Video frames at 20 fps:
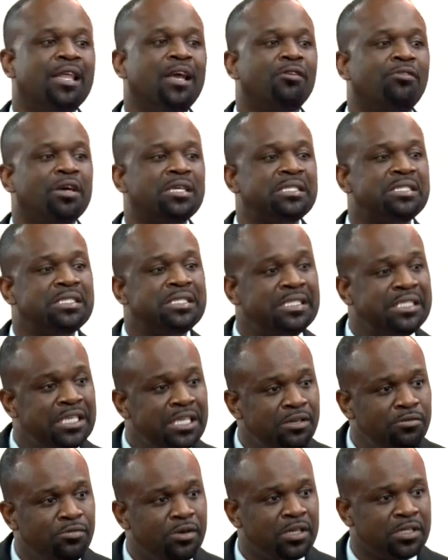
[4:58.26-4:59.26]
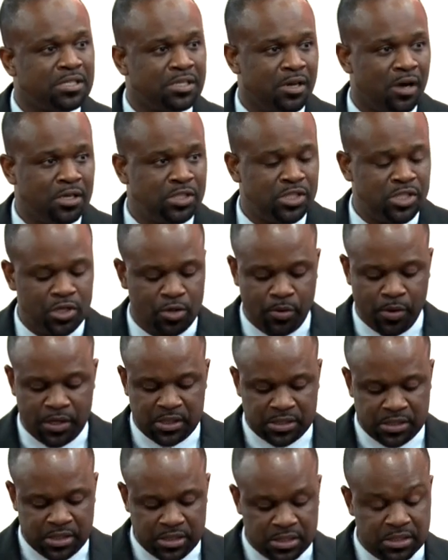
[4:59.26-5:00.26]
there are serious
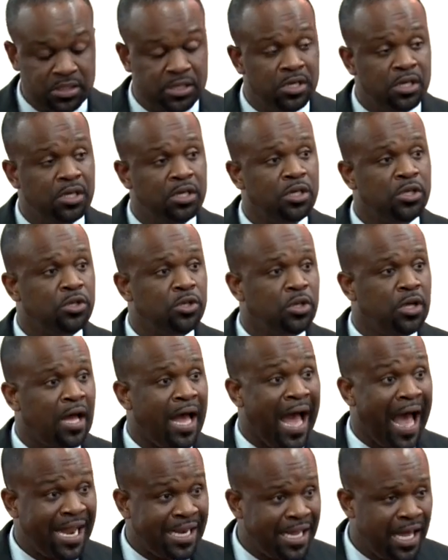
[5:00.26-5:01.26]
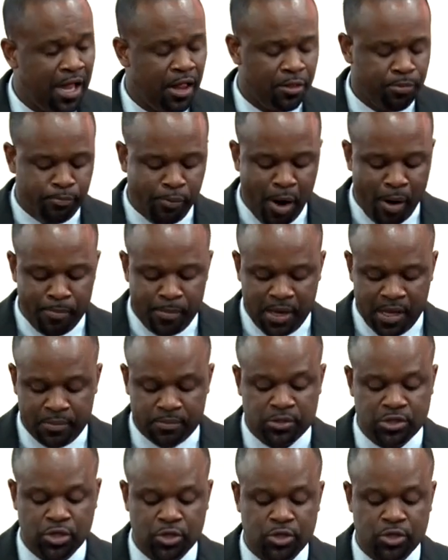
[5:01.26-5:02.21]
consequences and health problems